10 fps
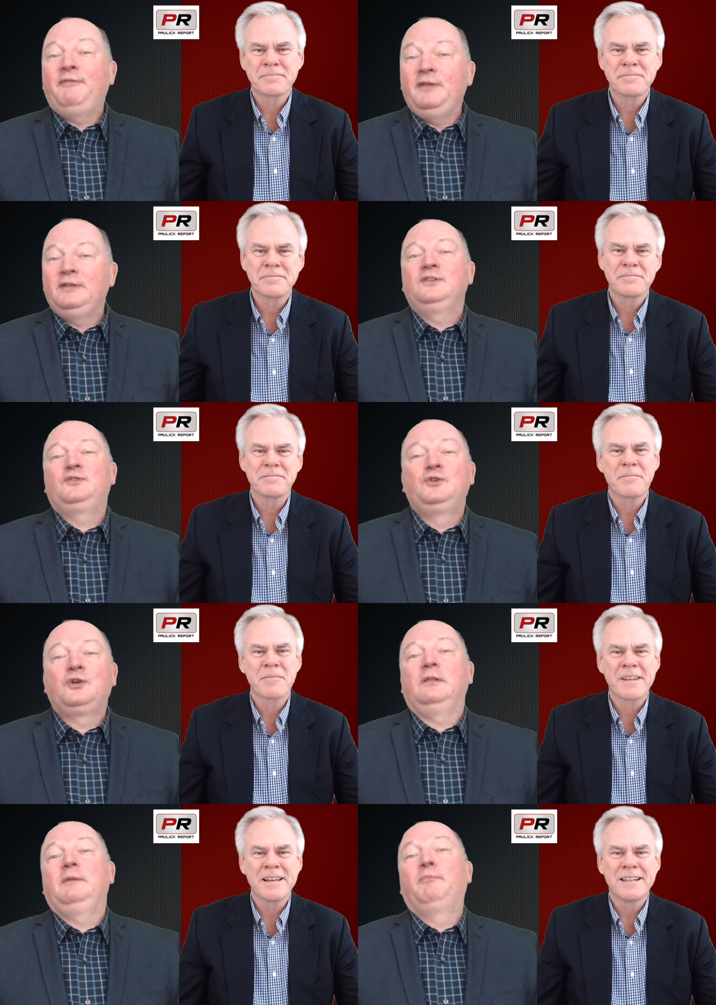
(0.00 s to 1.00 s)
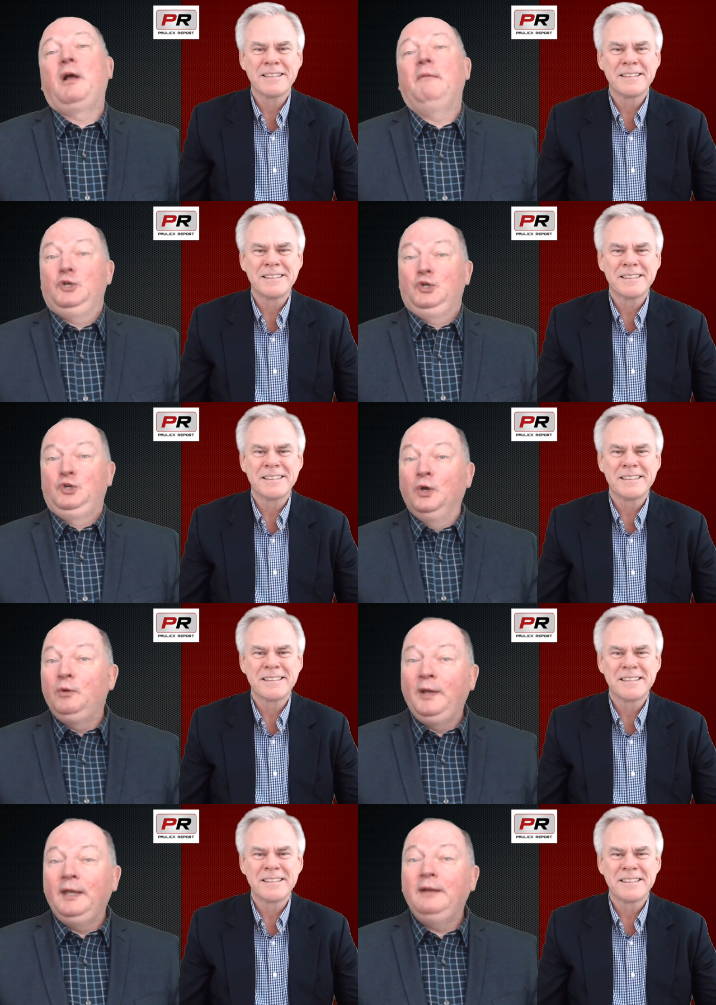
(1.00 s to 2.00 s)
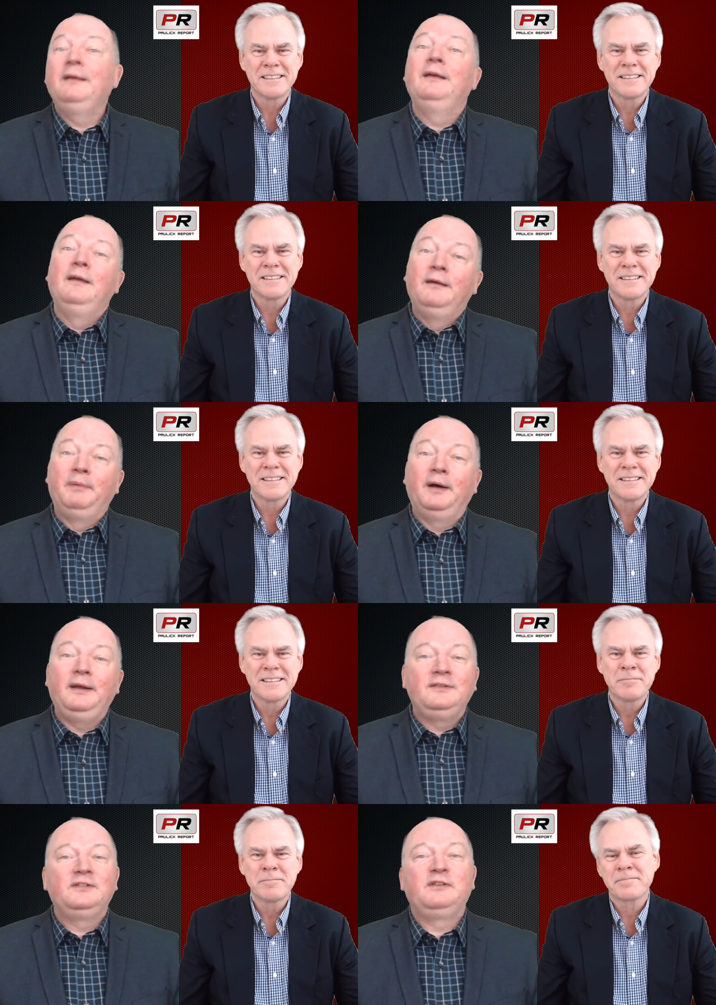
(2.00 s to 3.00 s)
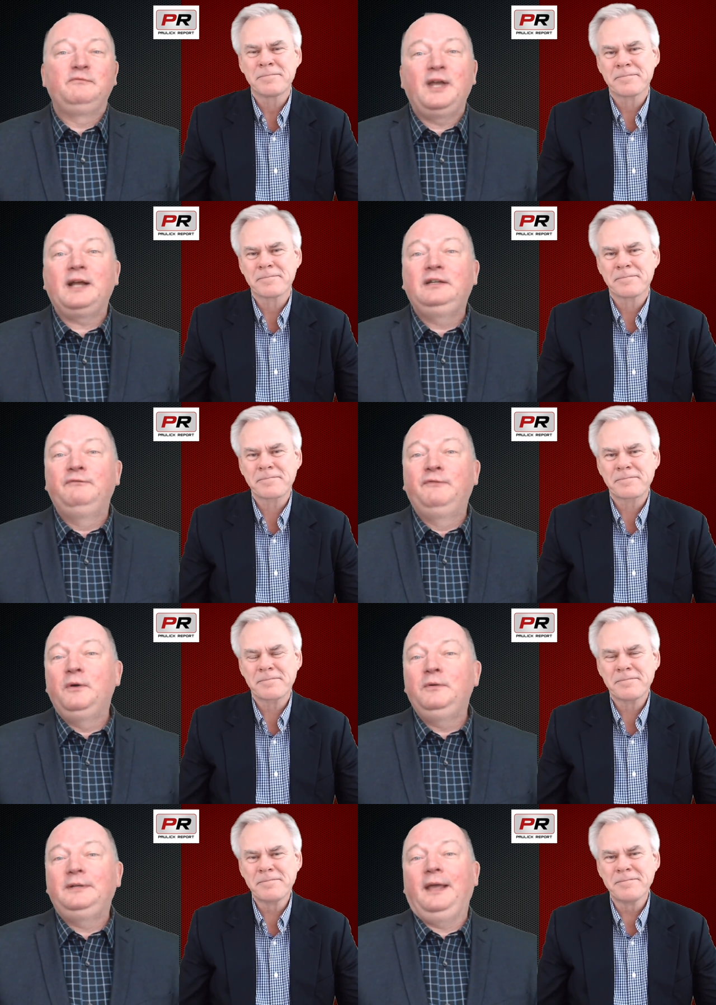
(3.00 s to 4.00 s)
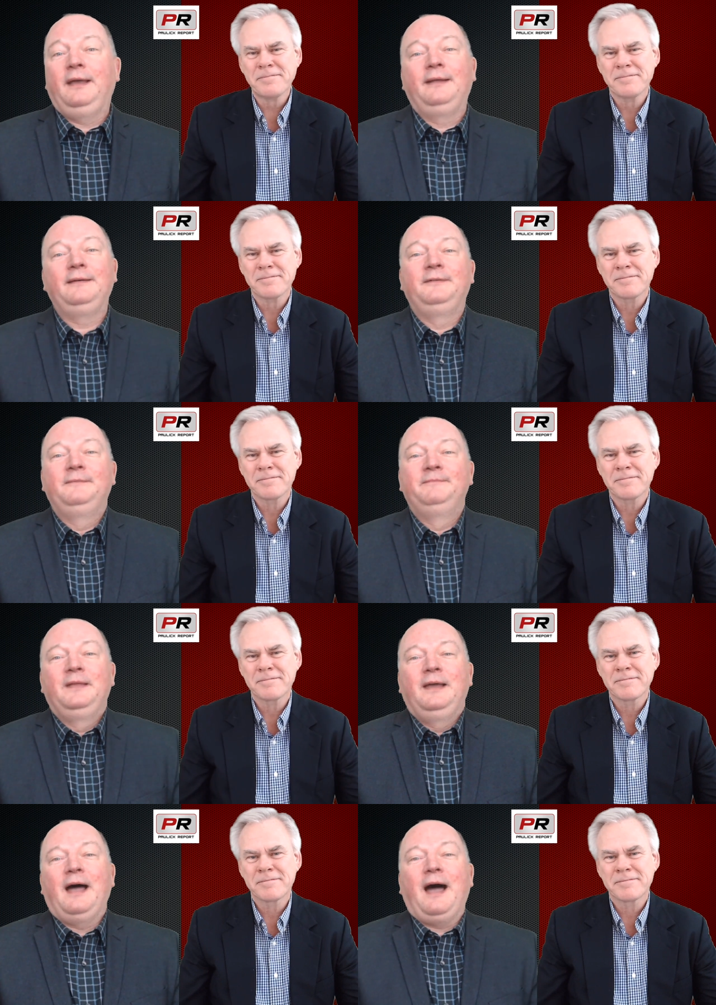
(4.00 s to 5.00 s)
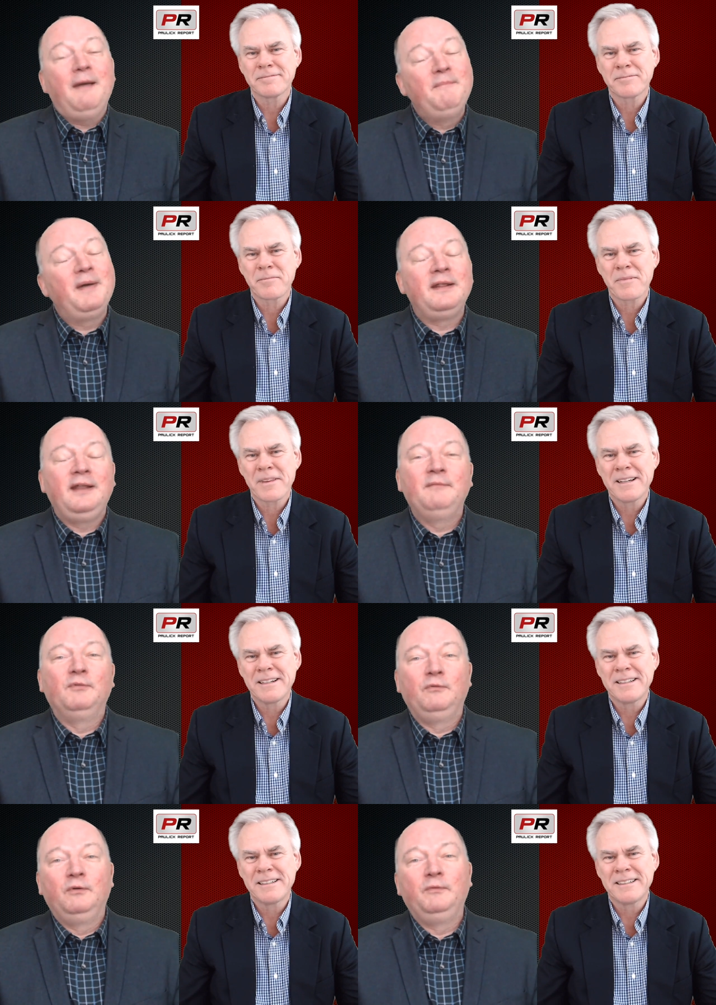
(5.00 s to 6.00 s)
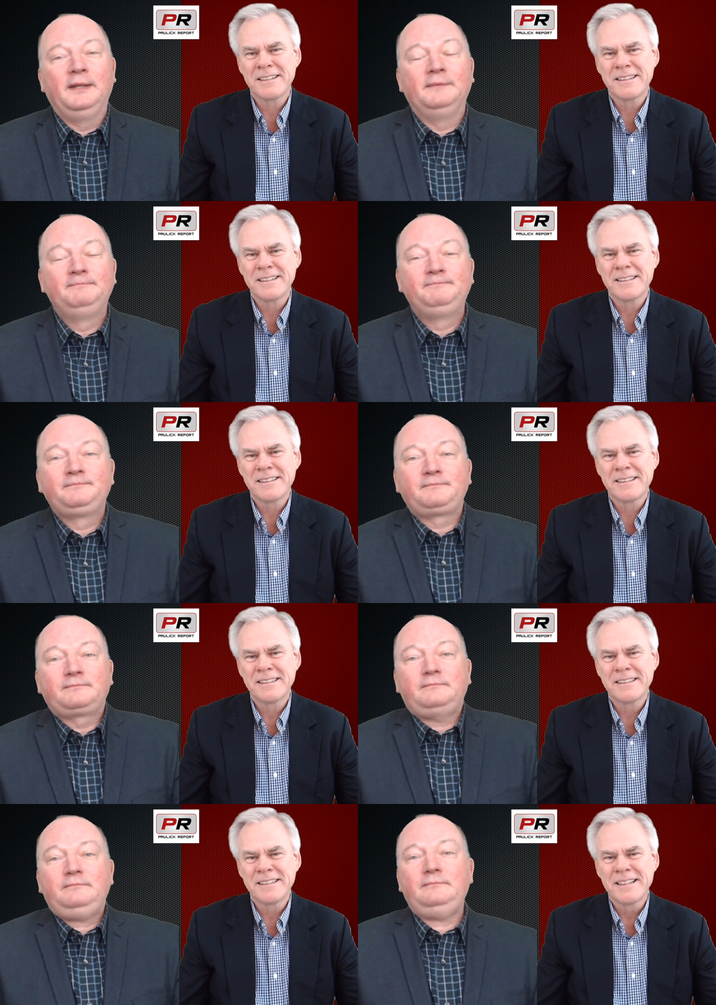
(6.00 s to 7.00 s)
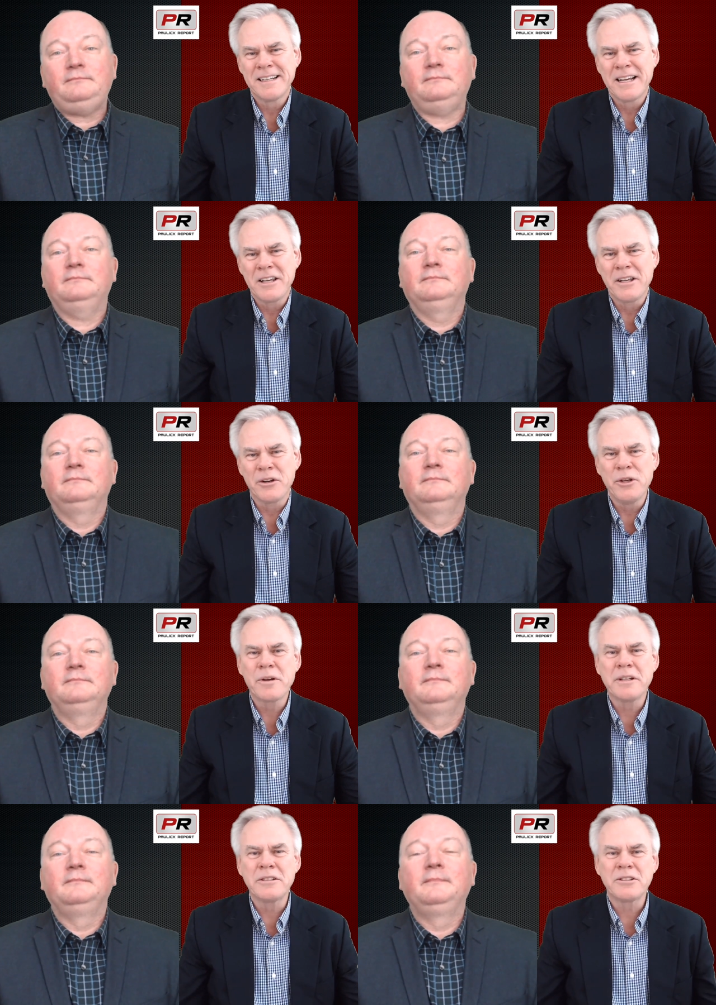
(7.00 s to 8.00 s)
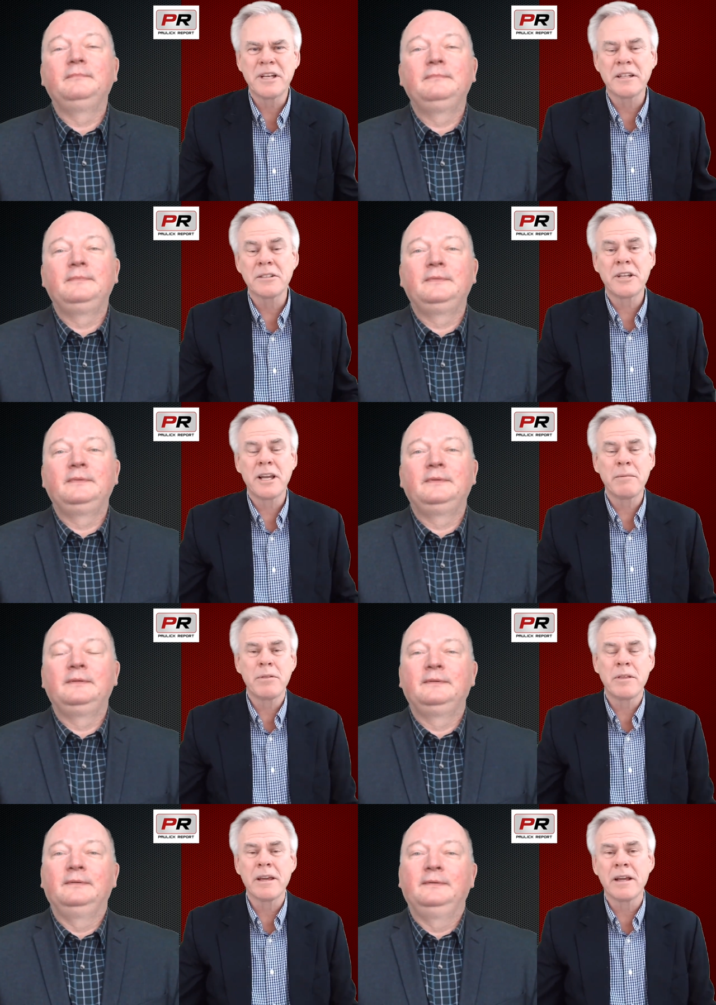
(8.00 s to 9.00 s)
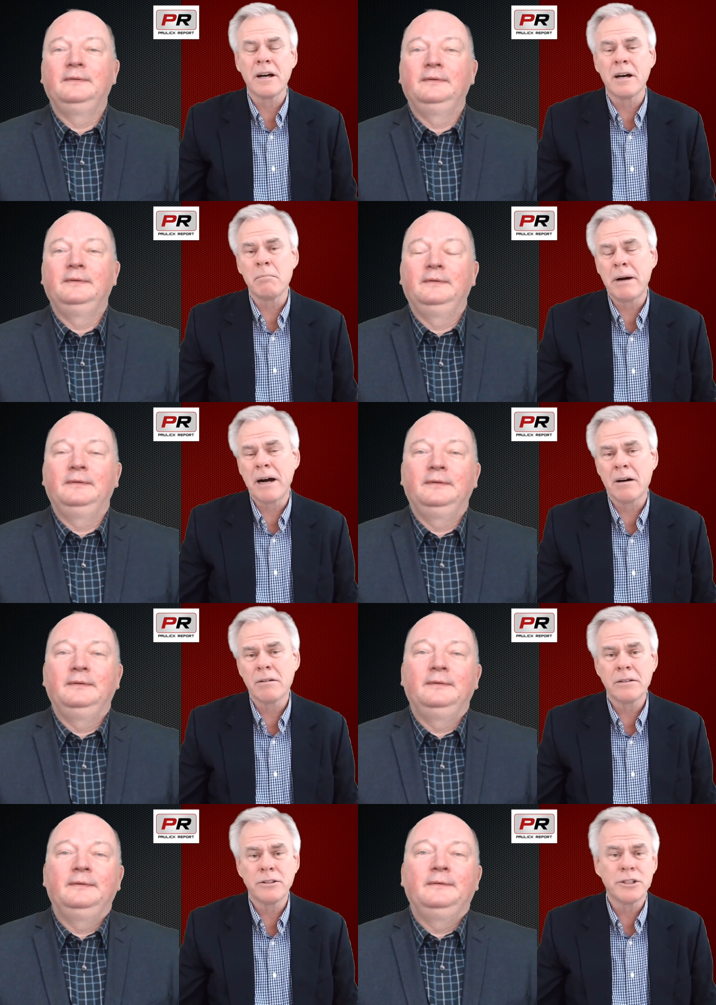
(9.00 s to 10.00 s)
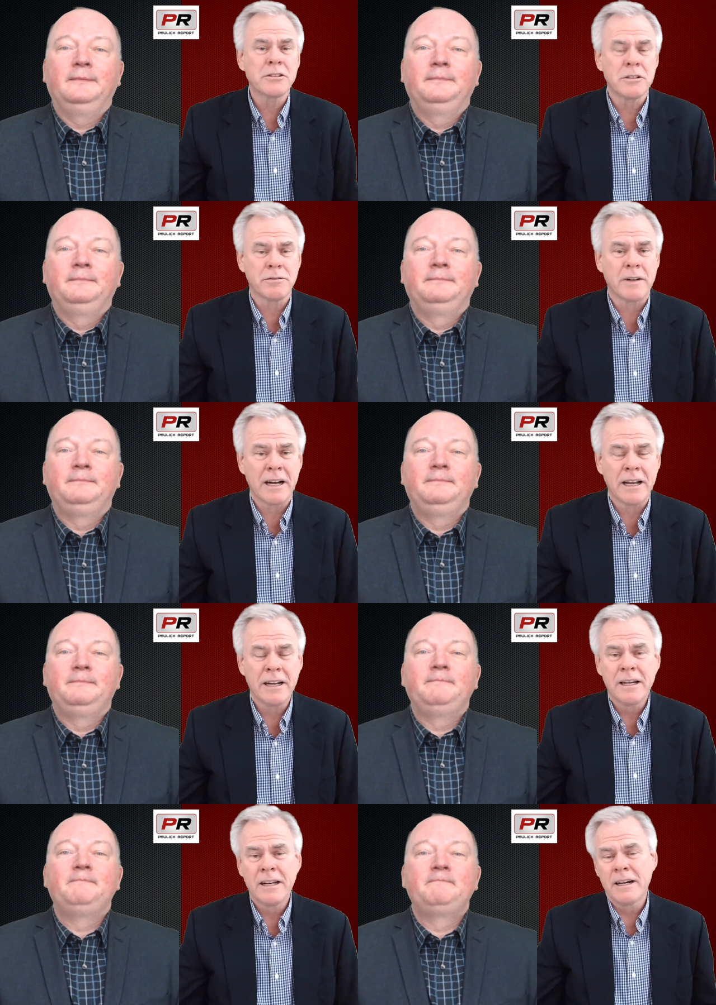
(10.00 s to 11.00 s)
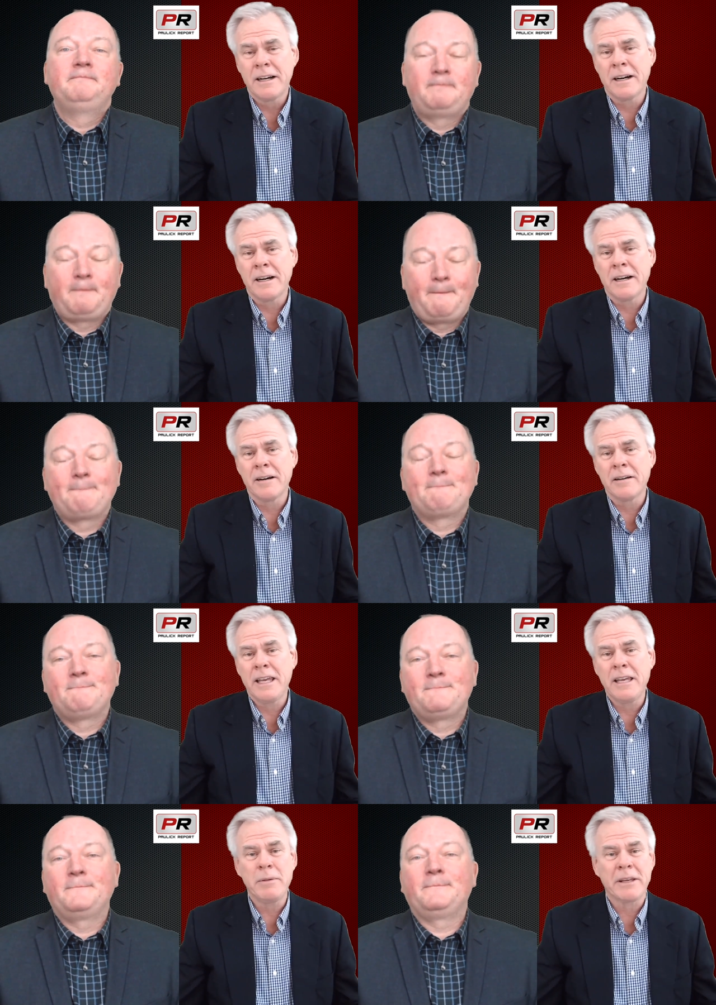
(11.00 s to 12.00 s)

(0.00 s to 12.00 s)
Speaker 1: I think Sister Charlie probably should win, but it's a subjective vote, and I bet Enable will
Speaker 2: win. You know, you could say the same thing about Justify. Uh, he